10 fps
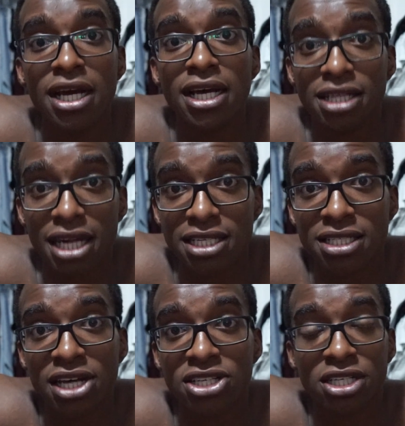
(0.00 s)
Today's
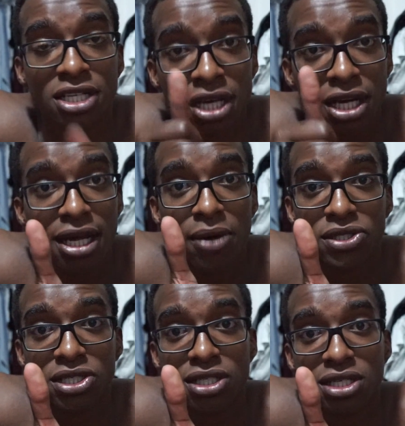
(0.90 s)
session, that was
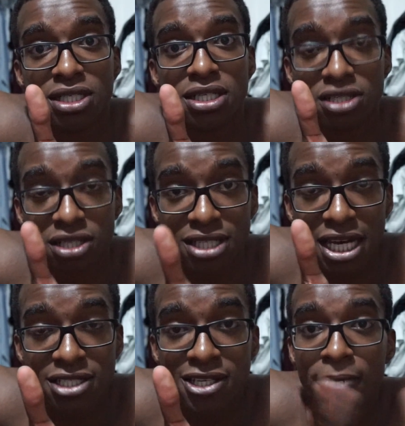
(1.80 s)
a
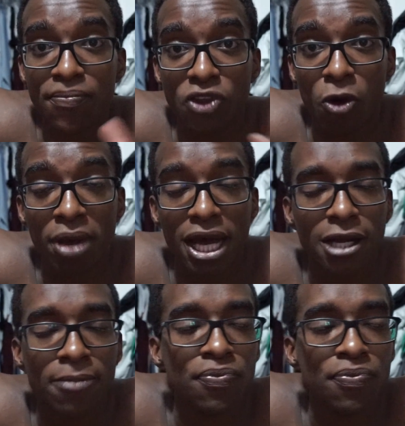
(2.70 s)
success, no pain.